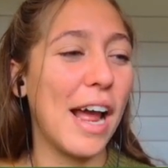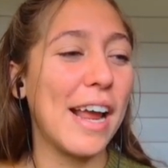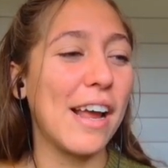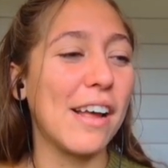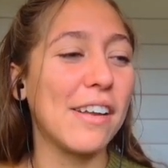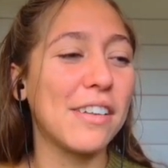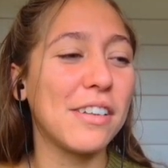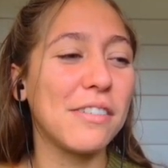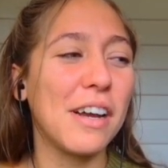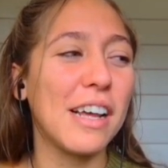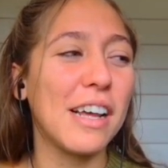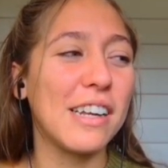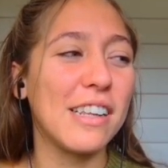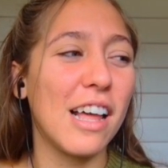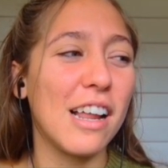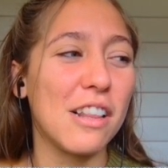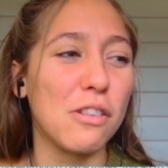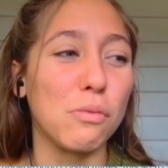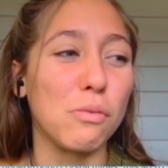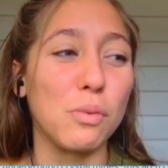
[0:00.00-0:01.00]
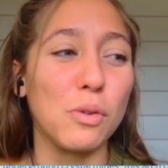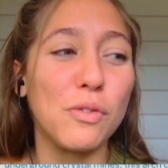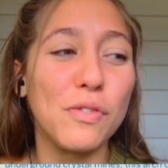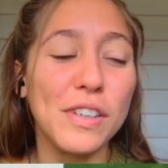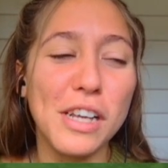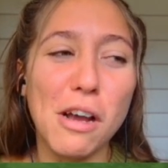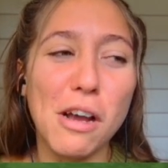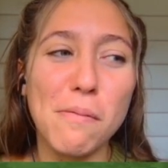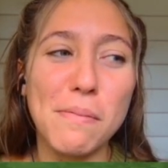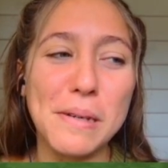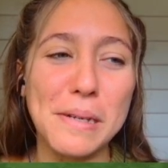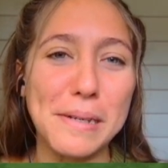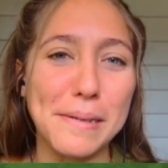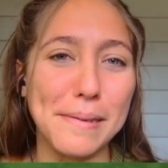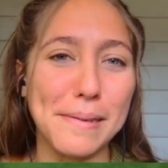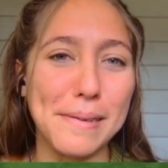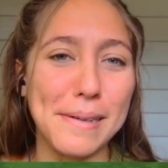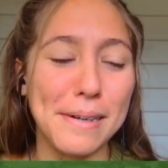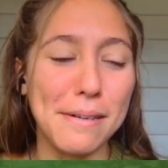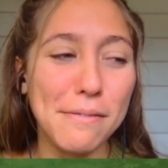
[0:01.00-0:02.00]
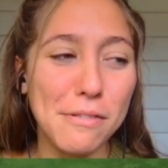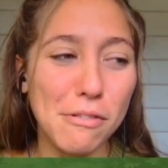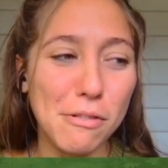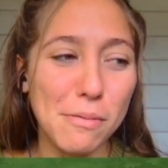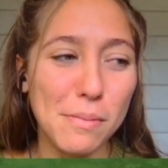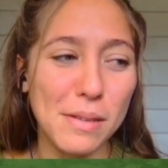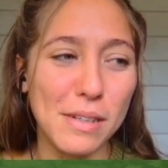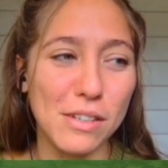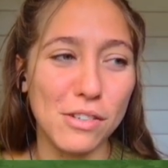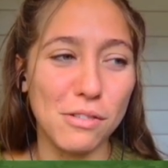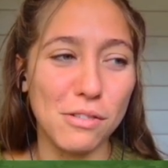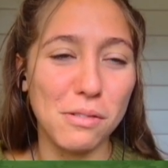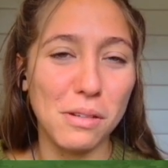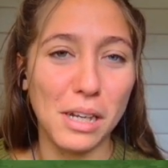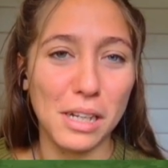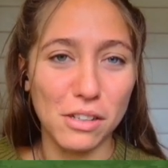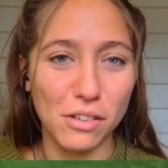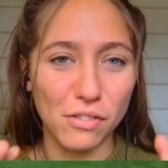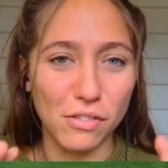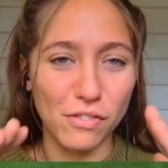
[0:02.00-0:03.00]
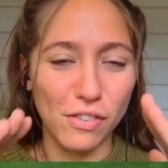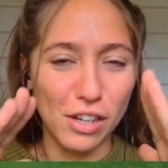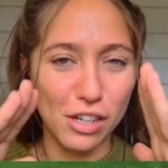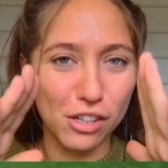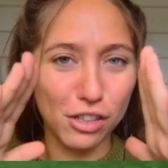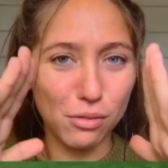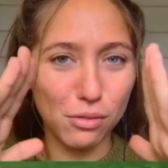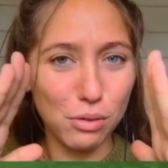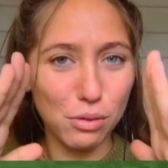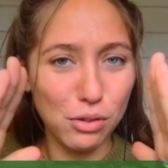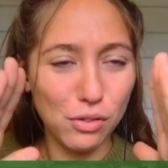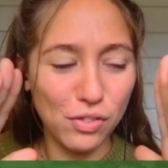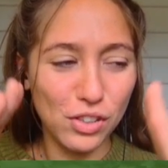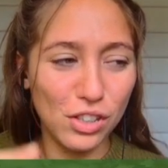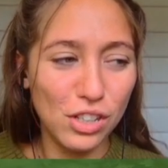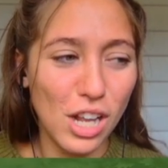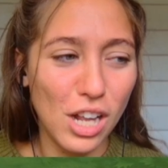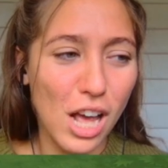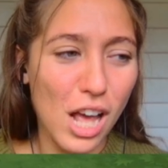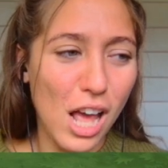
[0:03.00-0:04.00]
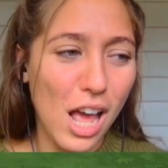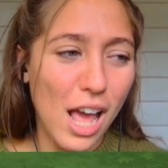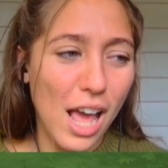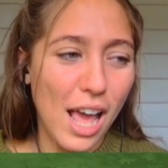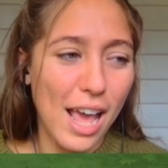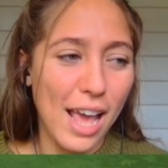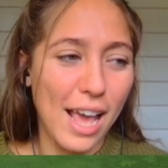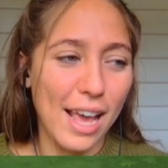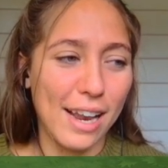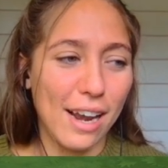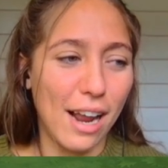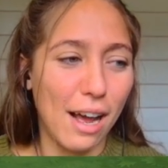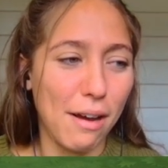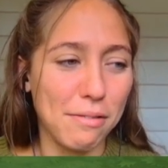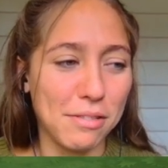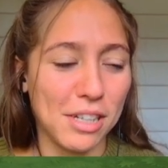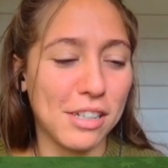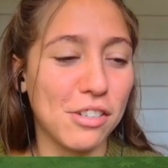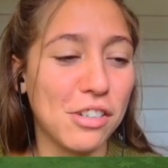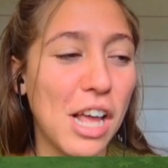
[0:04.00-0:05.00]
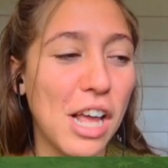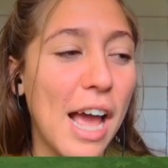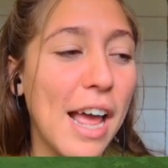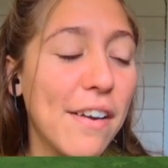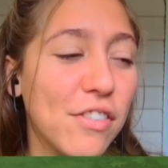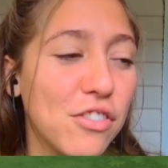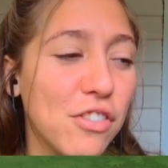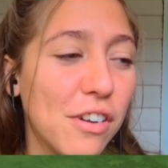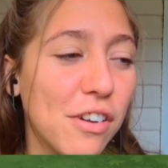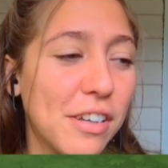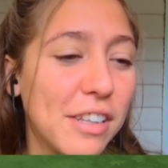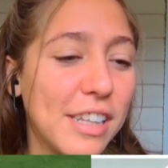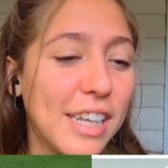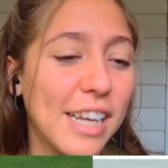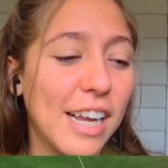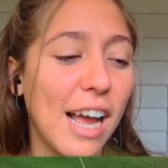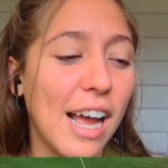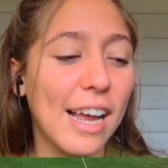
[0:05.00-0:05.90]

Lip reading: I also cut a lot of the roofing out because I don't normally do the fancy roofs, and I was kind of struggling.